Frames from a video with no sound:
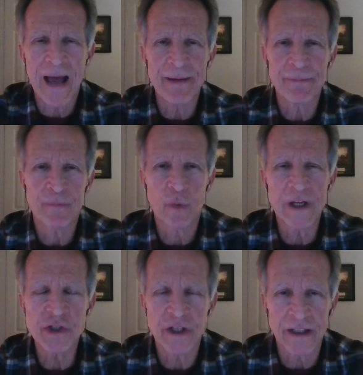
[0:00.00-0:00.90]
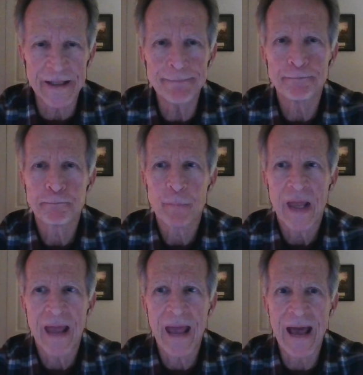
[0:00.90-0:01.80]
I originally
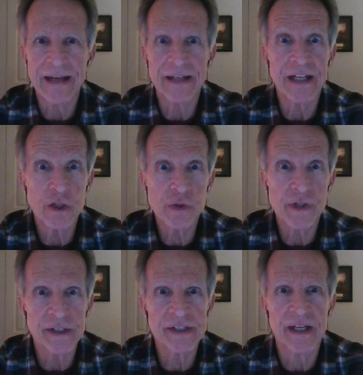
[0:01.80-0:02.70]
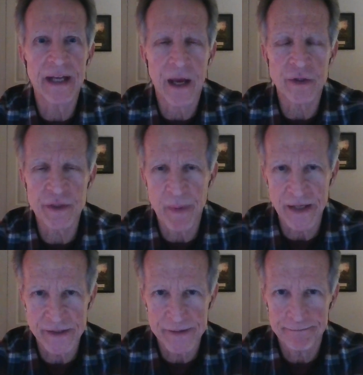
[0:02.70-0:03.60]
had an interest in outer
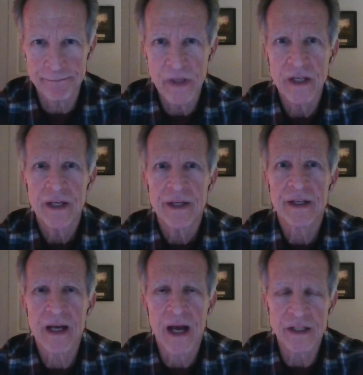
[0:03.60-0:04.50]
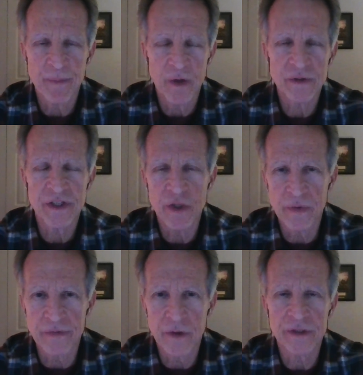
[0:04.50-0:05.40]
space, the cosmos, the
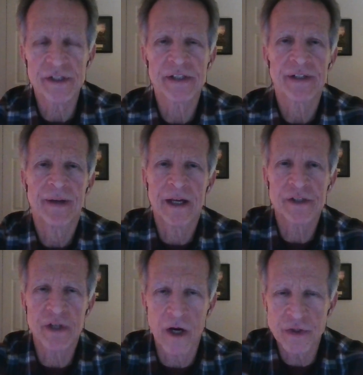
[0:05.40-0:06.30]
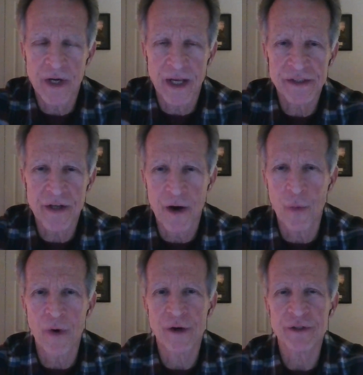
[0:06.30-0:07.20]
universe, uh, Star Trek, Star
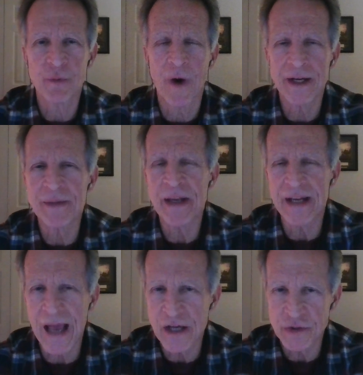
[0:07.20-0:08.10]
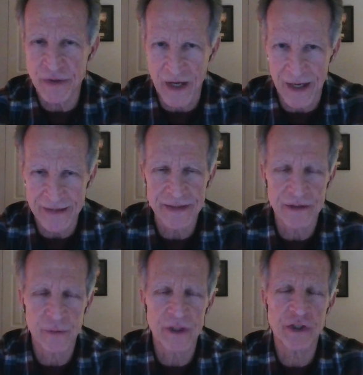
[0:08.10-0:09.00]
Wars, wanted to be an astronaut
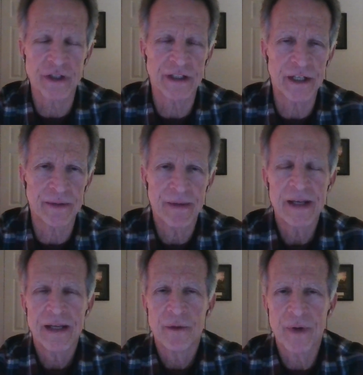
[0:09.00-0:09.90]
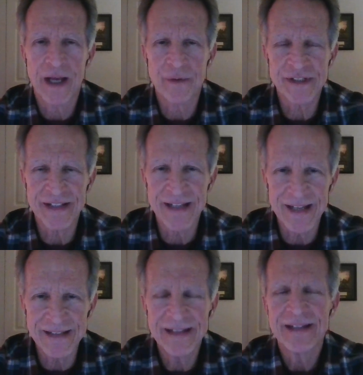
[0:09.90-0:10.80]
originally when I was a
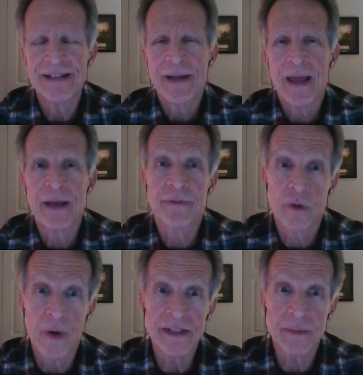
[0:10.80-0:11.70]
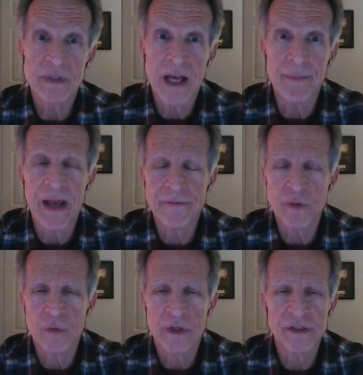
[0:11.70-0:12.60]
kid and for quite some time
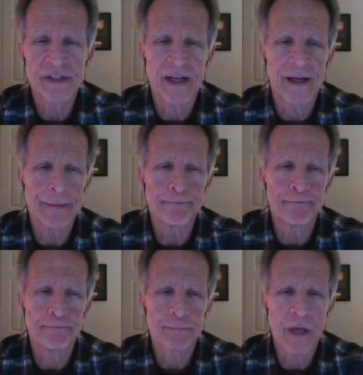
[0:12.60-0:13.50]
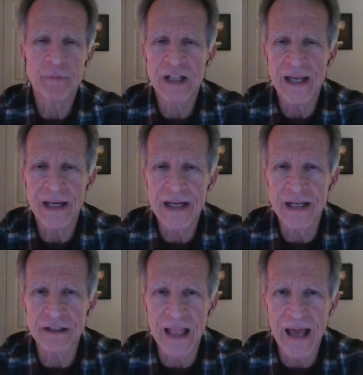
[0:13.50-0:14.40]
afterwards. Um, I'm kind
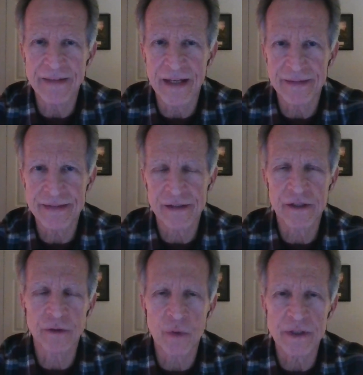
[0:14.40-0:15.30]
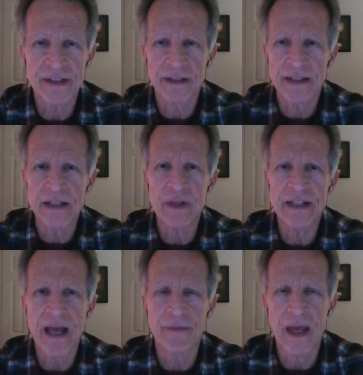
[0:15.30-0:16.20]
of glad that uh, the Lord didn't lead
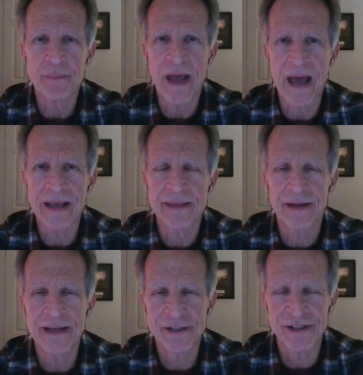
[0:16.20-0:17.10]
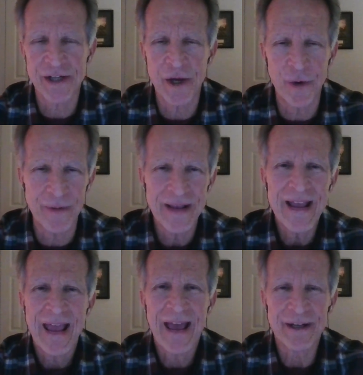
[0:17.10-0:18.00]
me down that path, so
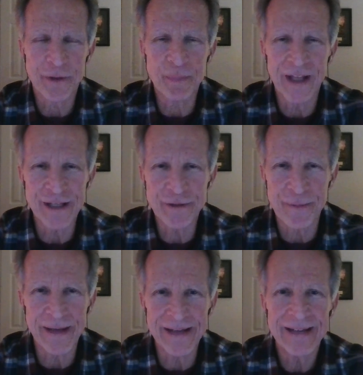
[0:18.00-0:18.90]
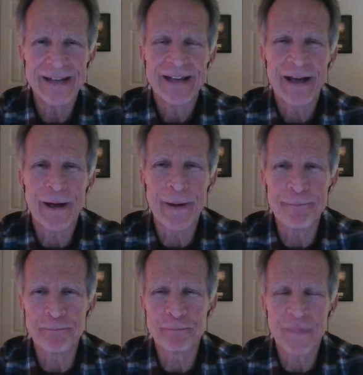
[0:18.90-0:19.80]
had other plans for me.
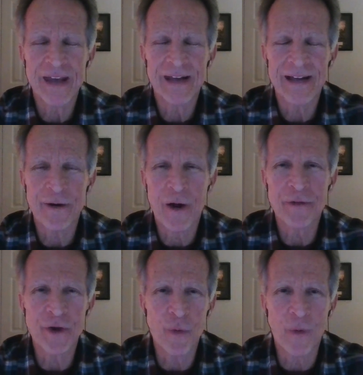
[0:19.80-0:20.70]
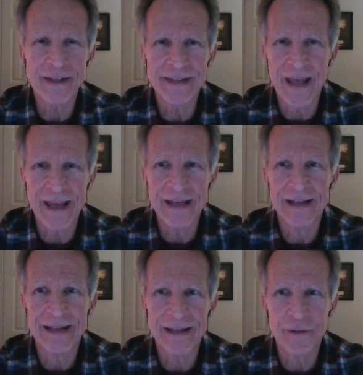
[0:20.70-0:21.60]
Um, uh, although one
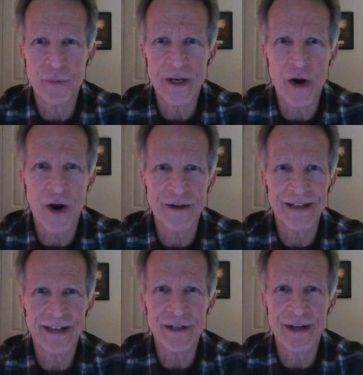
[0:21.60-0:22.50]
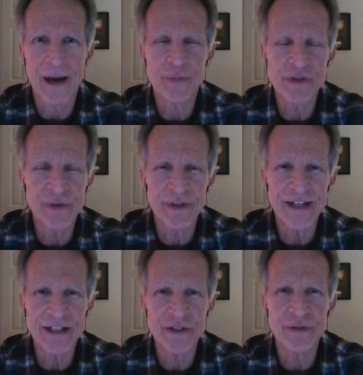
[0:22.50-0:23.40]
day uh, we are going to get an
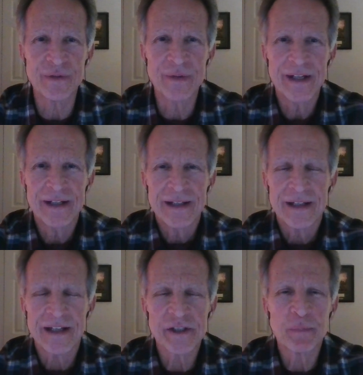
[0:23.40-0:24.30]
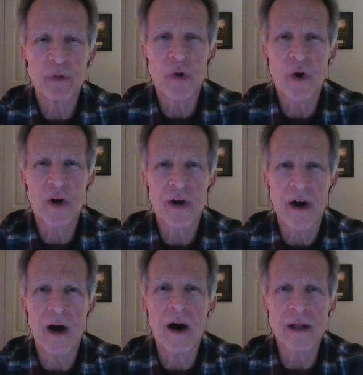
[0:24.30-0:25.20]
opportunity to
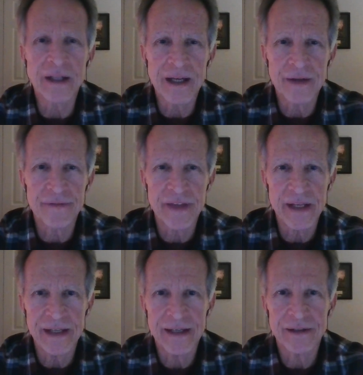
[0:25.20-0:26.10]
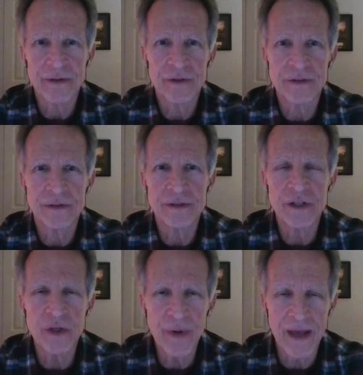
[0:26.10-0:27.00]
explore all of the
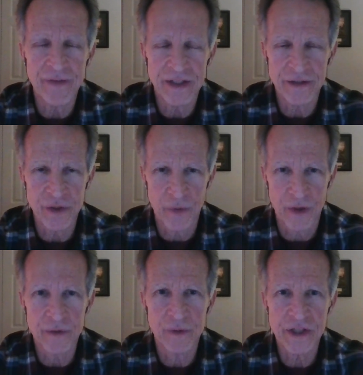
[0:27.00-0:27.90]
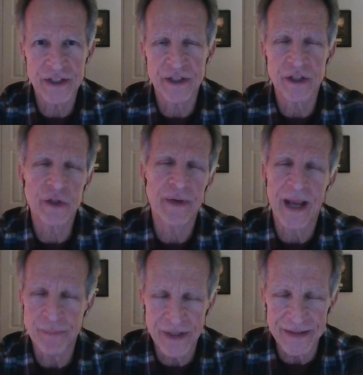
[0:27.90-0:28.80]
new heaven and new earth which He's going to
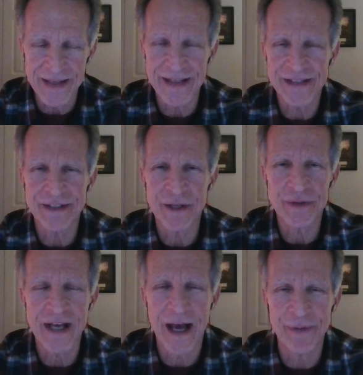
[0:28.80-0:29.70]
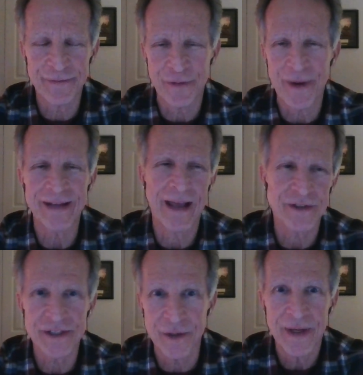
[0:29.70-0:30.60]
create, but th that's another topic for right
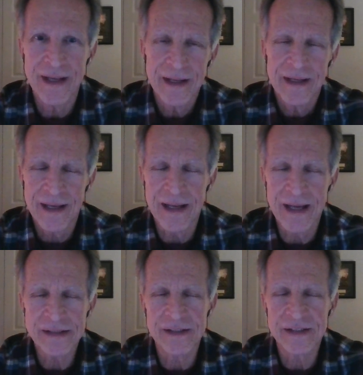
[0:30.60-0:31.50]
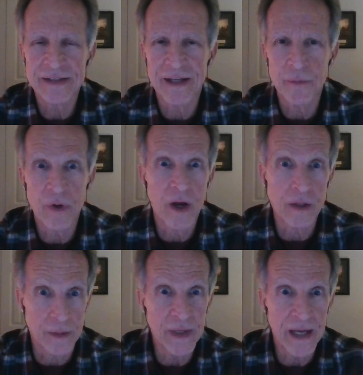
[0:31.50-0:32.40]
now. So, in essence, uh, we're all
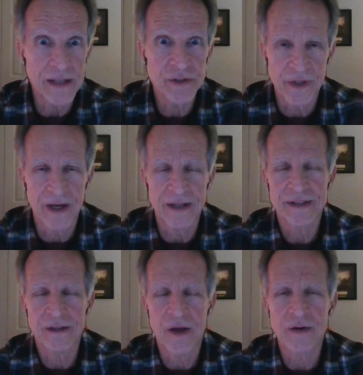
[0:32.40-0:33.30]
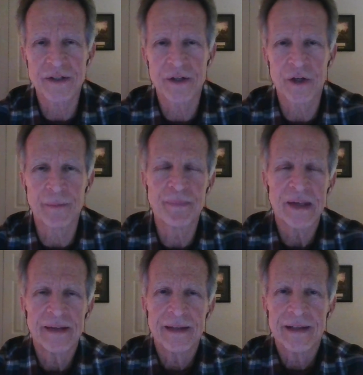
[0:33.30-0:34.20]
going to be astronauts long term,
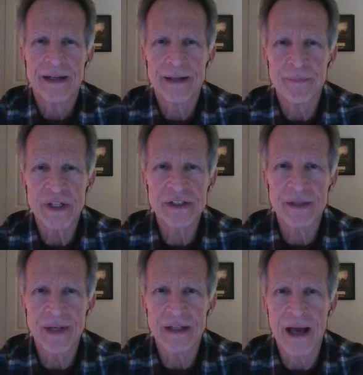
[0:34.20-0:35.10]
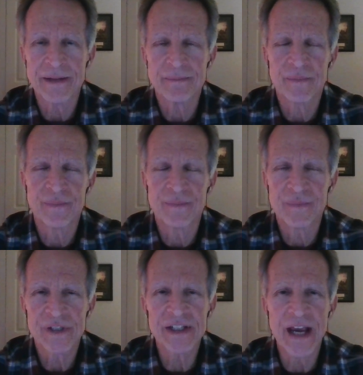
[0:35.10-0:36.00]
um, but it's going to be a lot
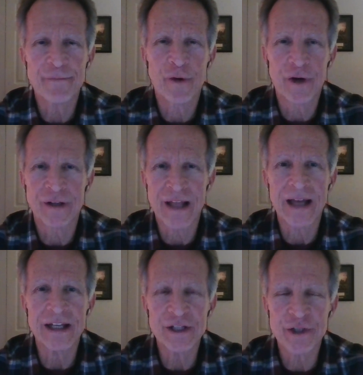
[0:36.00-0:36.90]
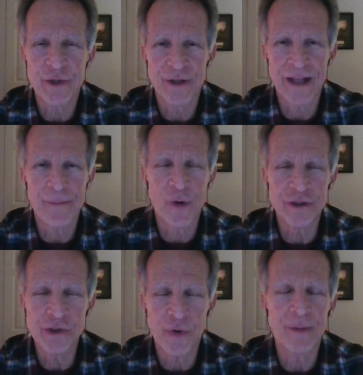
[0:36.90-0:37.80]
safer and a lot easier and a lot
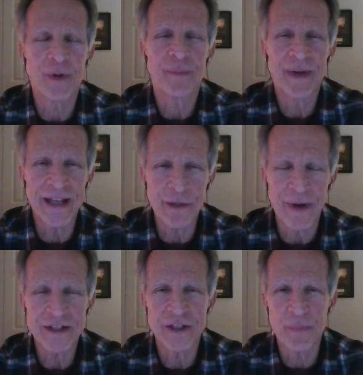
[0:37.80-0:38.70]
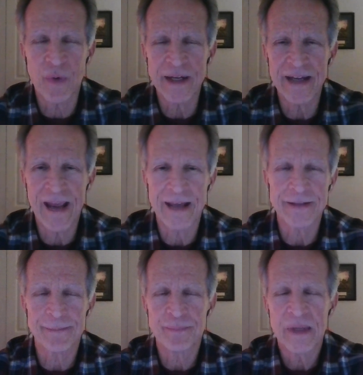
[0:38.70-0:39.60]
more enjoyable. But anyway, to the point at hand.